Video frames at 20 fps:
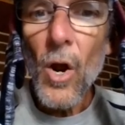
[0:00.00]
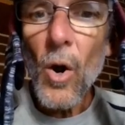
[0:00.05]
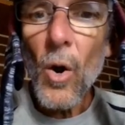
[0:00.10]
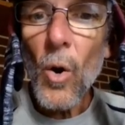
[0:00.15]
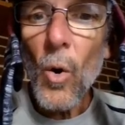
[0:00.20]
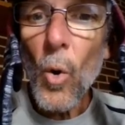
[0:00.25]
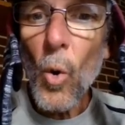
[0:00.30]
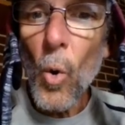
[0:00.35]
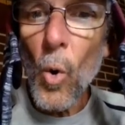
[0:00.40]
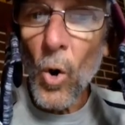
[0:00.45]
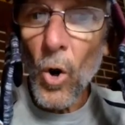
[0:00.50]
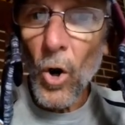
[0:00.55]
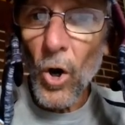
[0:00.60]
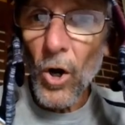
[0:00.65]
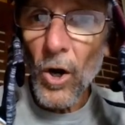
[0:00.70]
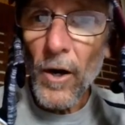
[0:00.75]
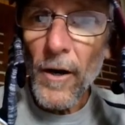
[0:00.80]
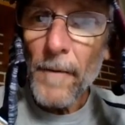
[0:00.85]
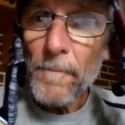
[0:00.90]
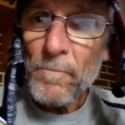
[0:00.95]

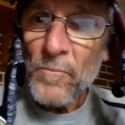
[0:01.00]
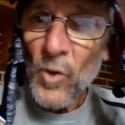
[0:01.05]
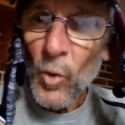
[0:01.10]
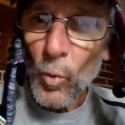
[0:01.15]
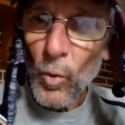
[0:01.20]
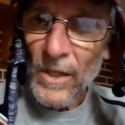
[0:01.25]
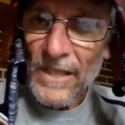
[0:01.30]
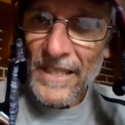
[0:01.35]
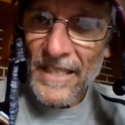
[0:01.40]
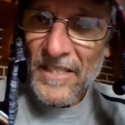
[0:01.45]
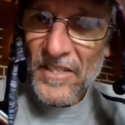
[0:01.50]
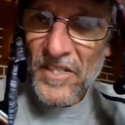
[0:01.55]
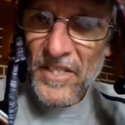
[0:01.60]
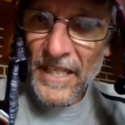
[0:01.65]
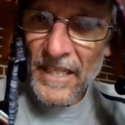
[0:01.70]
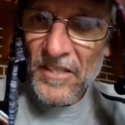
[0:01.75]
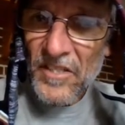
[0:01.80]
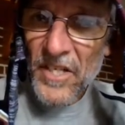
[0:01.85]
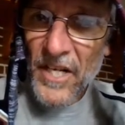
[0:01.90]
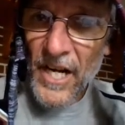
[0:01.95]
Or what these
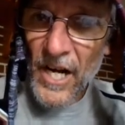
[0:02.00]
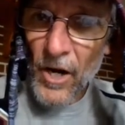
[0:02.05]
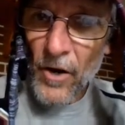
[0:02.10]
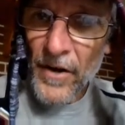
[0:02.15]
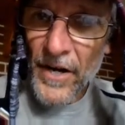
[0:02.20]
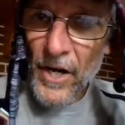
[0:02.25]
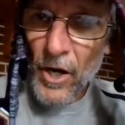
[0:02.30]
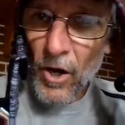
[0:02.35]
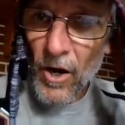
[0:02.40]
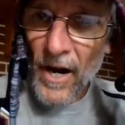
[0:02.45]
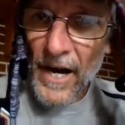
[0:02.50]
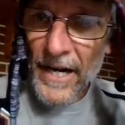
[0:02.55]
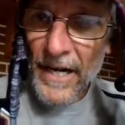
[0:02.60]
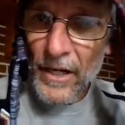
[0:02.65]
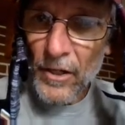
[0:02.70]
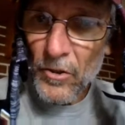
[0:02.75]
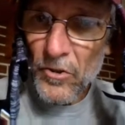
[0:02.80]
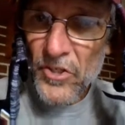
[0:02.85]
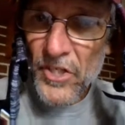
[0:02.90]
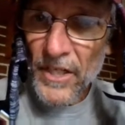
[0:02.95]
things carry are high
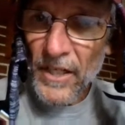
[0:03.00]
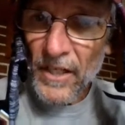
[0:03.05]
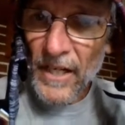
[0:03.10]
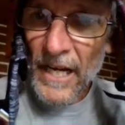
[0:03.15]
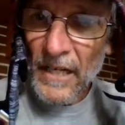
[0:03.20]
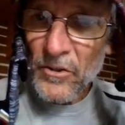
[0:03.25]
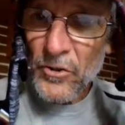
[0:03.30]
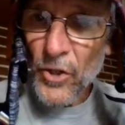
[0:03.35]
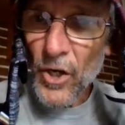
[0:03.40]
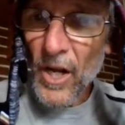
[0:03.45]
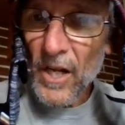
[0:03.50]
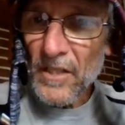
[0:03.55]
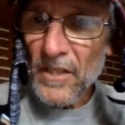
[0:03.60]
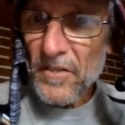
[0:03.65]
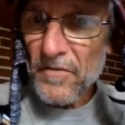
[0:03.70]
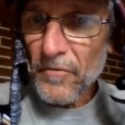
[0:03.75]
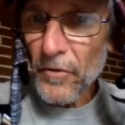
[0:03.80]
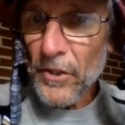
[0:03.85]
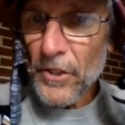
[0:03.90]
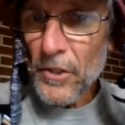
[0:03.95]
energy electrons
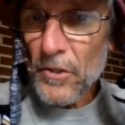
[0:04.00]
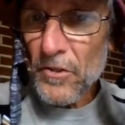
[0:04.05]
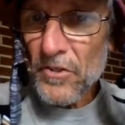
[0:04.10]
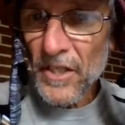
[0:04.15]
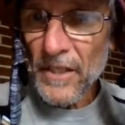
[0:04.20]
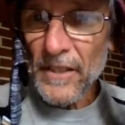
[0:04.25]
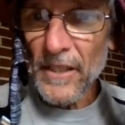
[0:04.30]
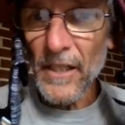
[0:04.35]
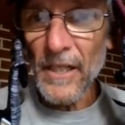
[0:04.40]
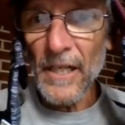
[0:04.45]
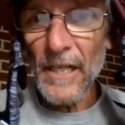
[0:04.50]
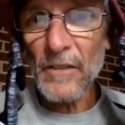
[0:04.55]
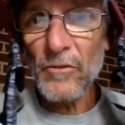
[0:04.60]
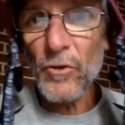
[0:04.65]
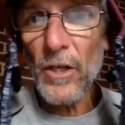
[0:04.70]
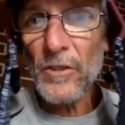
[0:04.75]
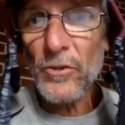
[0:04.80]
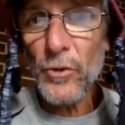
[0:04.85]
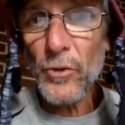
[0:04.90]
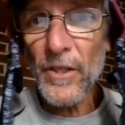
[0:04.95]
for use in the electron
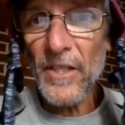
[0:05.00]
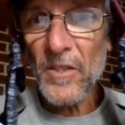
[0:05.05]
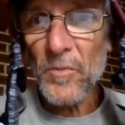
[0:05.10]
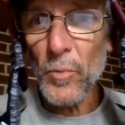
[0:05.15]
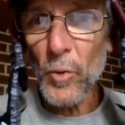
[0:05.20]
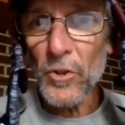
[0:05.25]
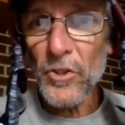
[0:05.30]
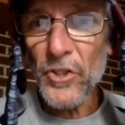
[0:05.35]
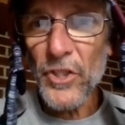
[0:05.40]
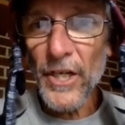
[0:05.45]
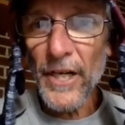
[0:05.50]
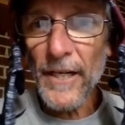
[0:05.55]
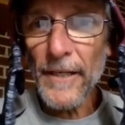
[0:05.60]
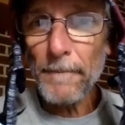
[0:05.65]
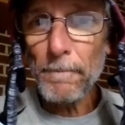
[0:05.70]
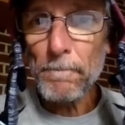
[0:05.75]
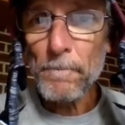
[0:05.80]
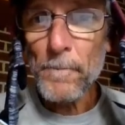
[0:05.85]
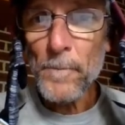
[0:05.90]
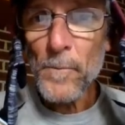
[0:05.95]
transport chain.
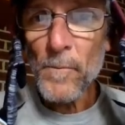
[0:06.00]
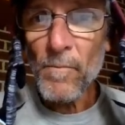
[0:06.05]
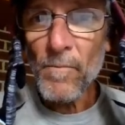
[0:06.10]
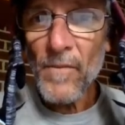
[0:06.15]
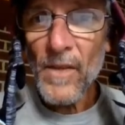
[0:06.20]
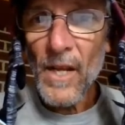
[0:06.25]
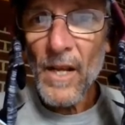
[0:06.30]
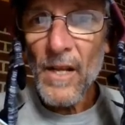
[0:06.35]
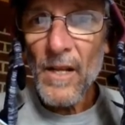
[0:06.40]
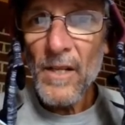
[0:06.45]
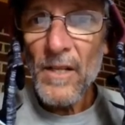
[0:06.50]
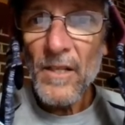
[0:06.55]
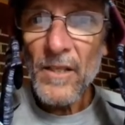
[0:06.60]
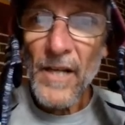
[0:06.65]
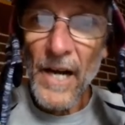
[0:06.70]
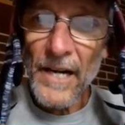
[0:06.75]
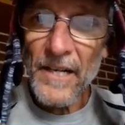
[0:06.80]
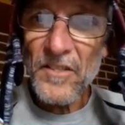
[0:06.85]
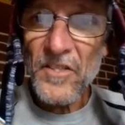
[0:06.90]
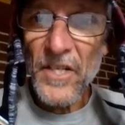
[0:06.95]

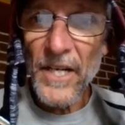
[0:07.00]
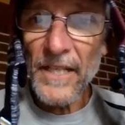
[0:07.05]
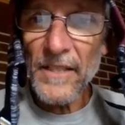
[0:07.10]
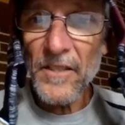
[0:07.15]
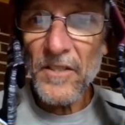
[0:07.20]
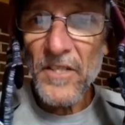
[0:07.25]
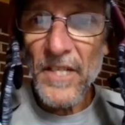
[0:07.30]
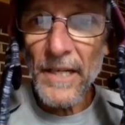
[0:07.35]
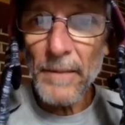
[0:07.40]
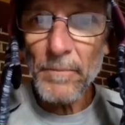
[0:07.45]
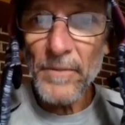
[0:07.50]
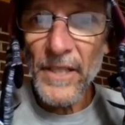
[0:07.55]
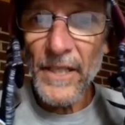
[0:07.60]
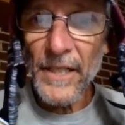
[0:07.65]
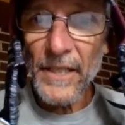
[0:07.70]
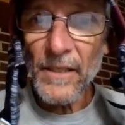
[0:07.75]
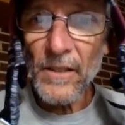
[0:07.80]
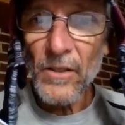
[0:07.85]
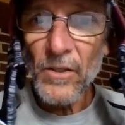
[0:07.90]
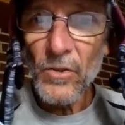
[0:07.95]
Kind of saying the same thing,
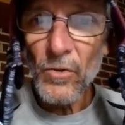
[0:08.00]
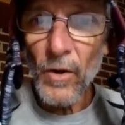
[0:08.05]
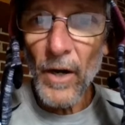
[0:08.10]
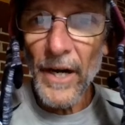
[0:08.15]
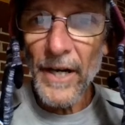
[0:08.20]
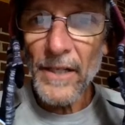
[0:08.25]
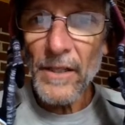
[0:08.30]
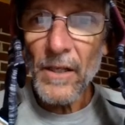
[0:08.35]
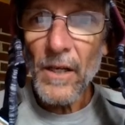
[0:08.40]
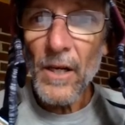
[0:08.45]
right?